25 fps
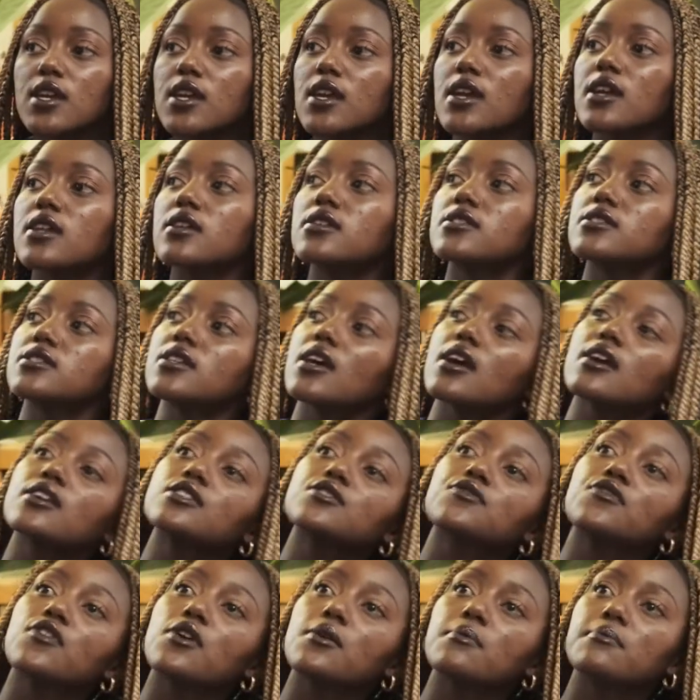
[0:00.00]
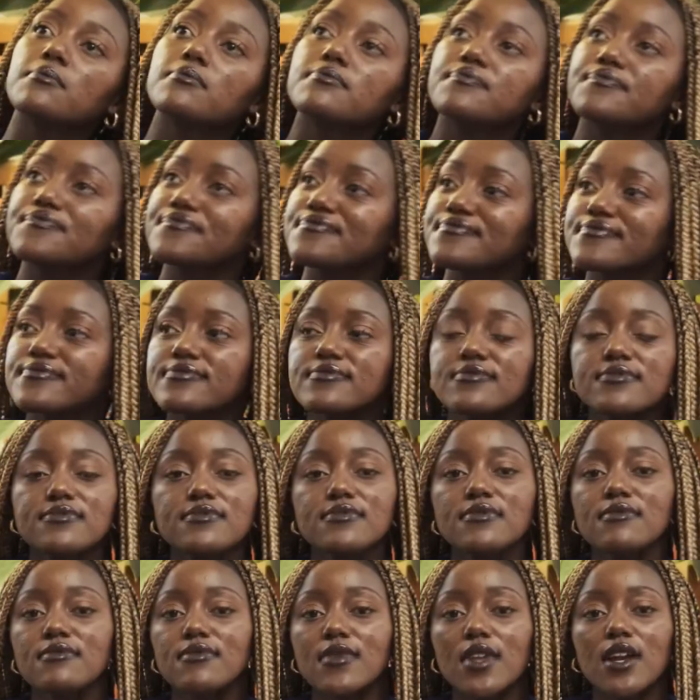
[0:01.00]
get attacks from
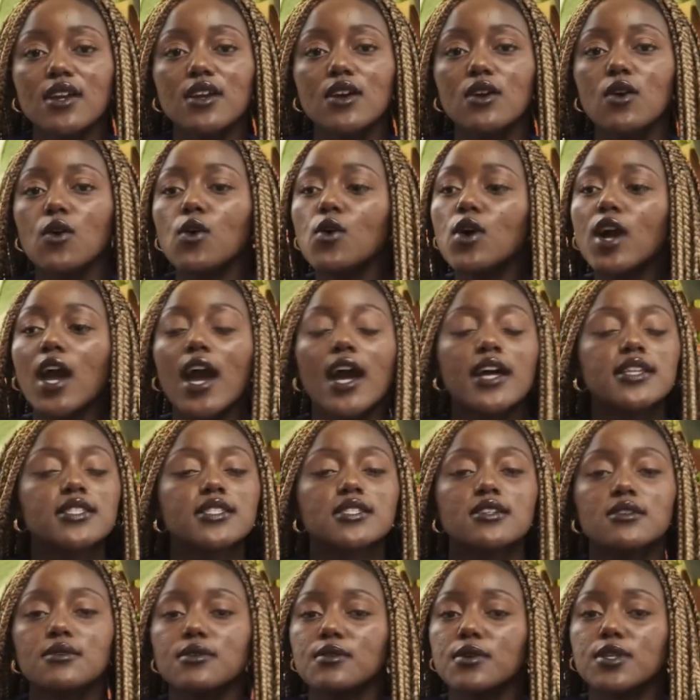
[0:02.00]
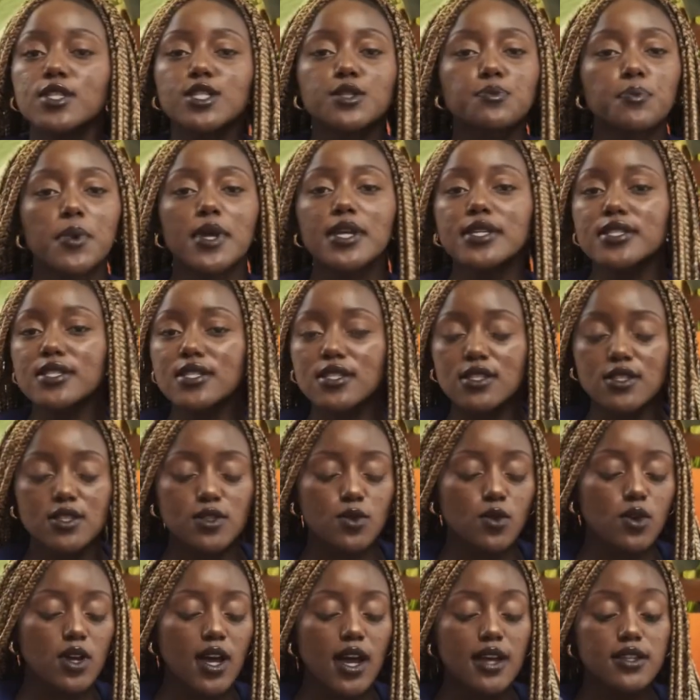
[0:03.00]
all kinds of spaces,
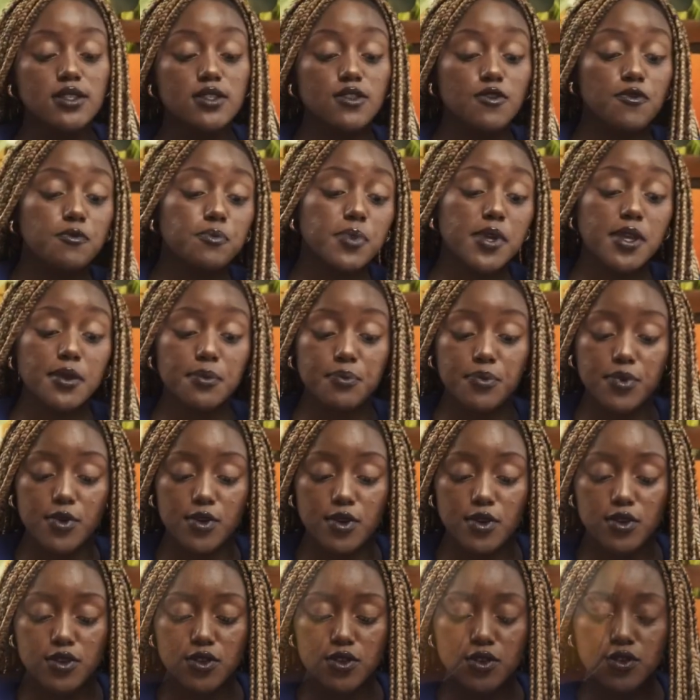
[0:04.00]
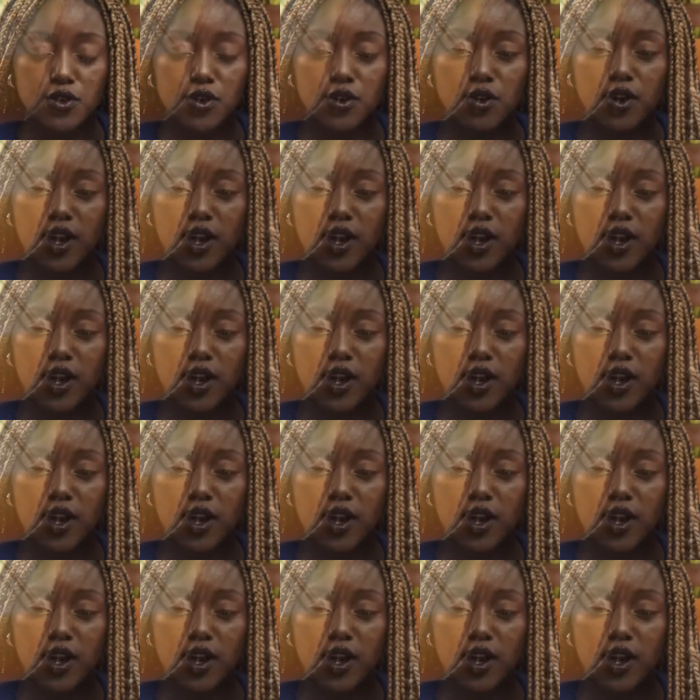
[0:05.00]
all kinds of people, you know.